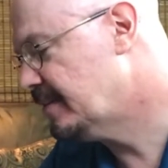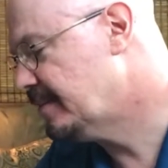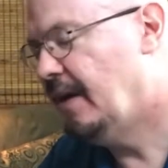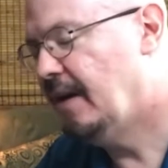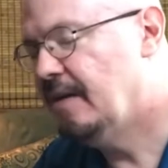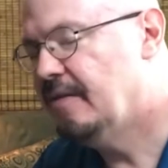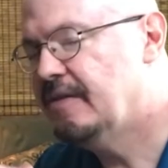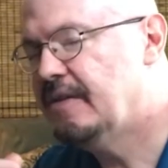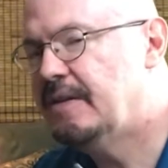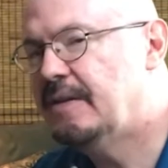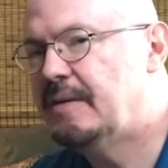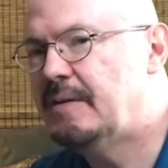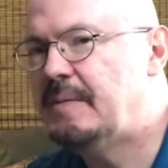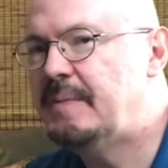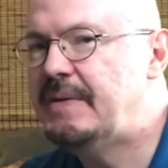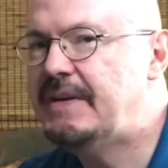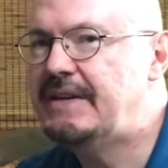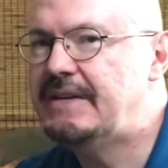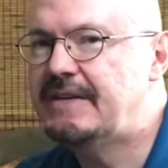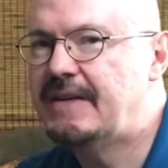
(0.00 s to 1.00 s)
Every little
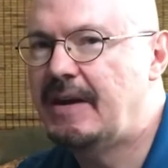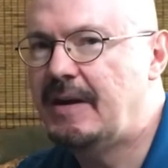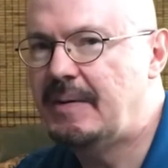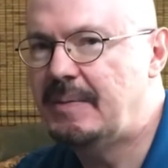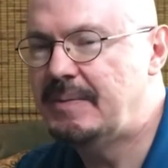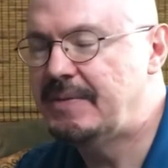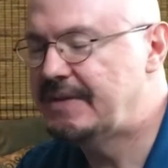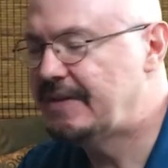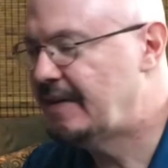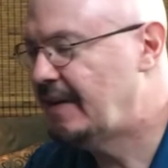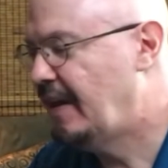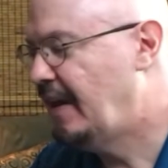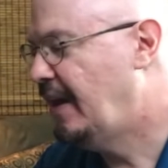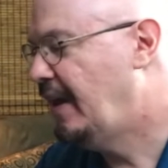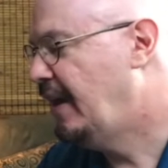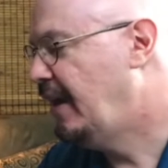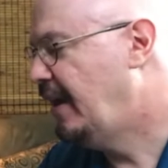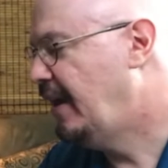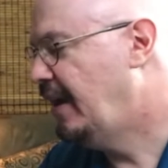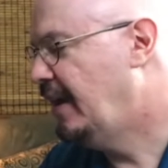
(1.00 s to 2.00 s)
piece helps.
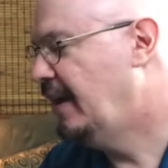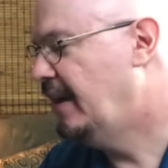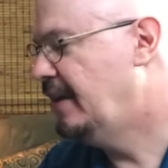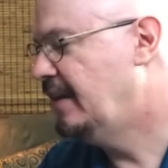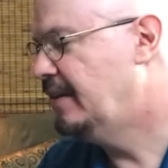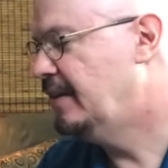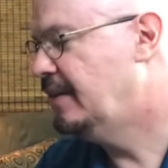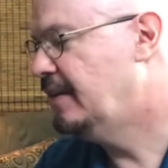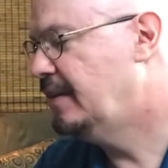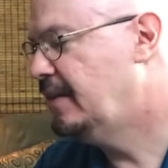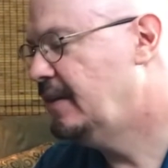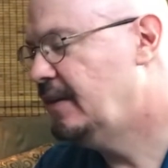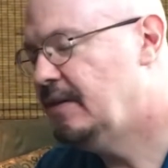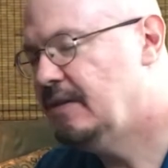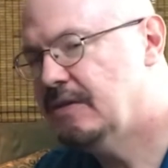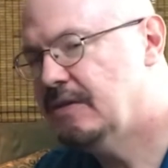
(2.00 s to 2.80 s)
And these